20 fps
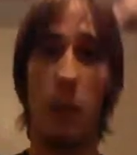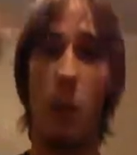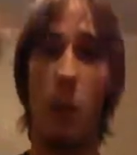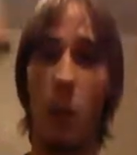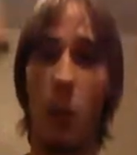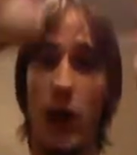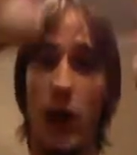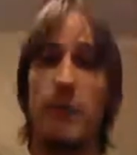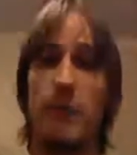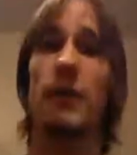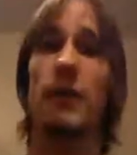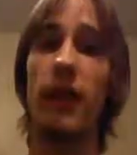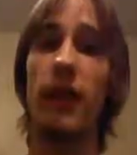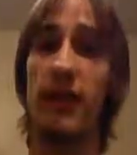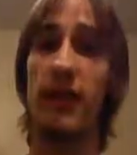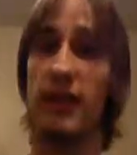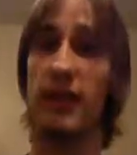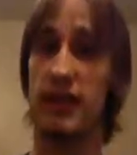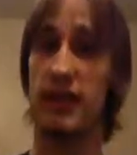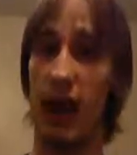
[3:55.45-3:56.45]
wipe
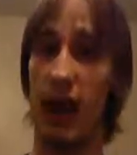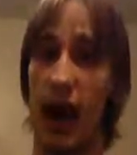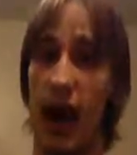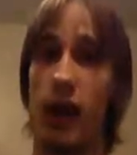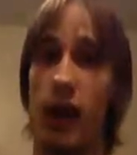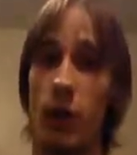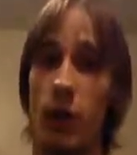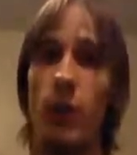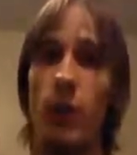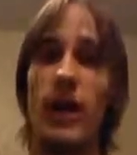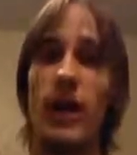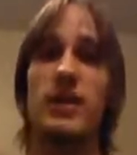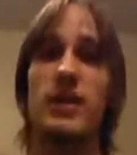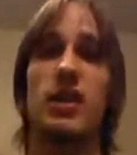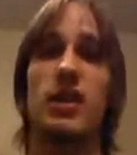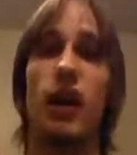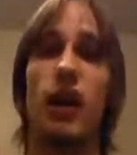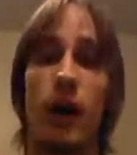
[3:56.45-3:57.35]
the entire race